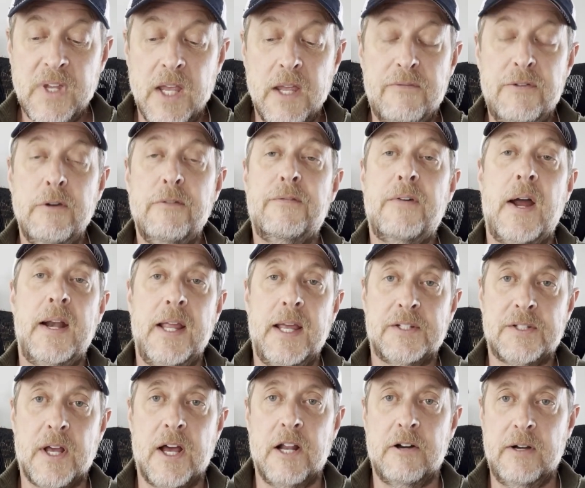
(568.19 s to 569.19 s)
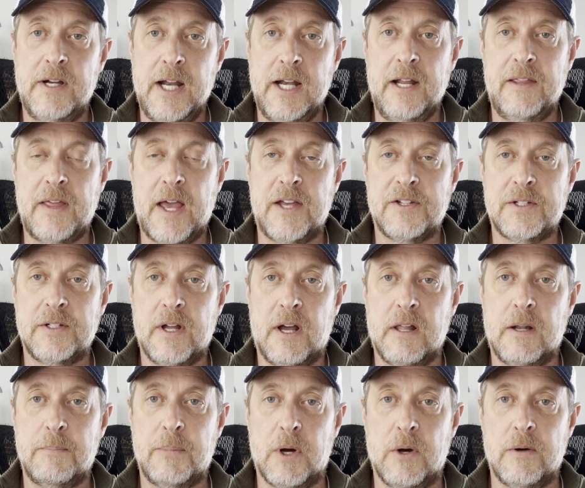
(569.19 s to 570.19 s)
if you finance a
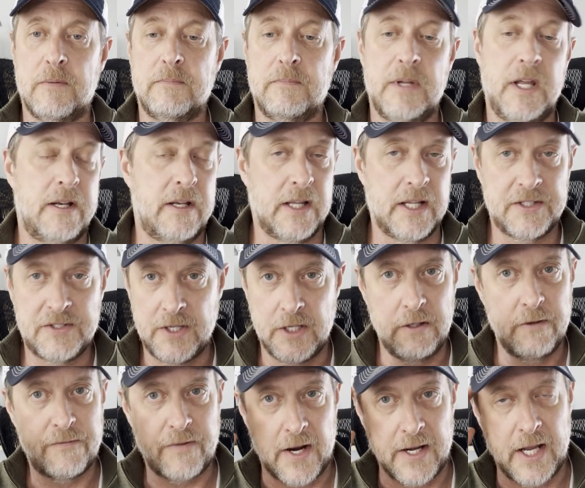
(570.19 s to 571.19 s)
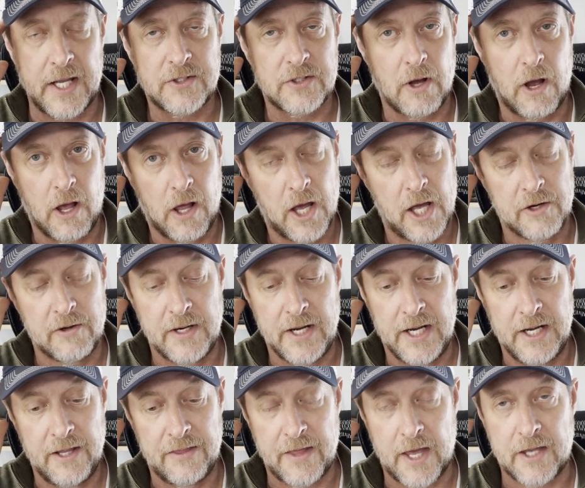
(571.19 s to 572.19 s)
$180,000 boat, and let's say you finance all
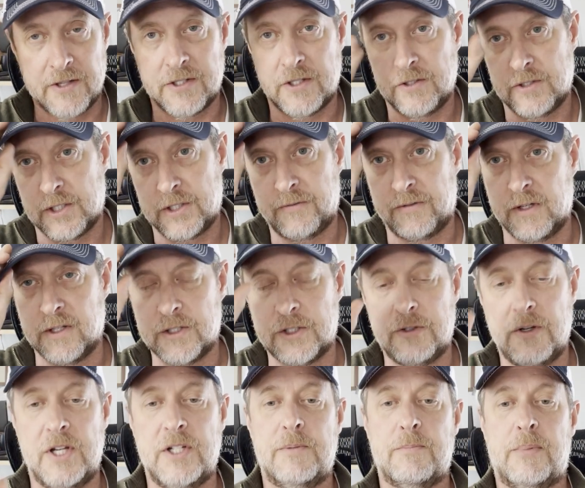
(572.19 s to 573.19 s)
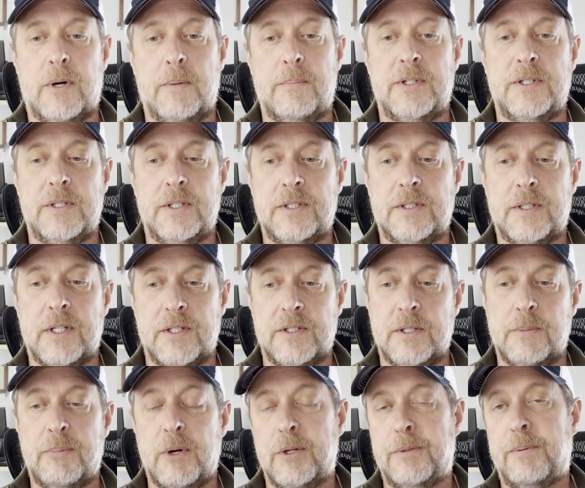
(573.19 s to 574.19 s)
180,000 just for illustration purposes, because
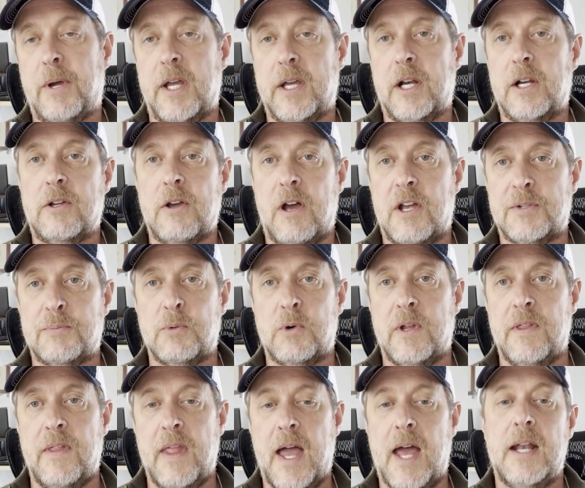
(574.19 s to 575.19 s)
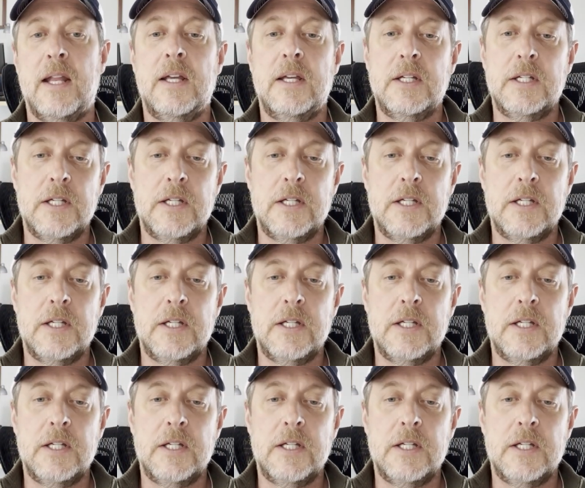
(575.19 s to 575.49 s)
your boat's probably gonna cost more than that.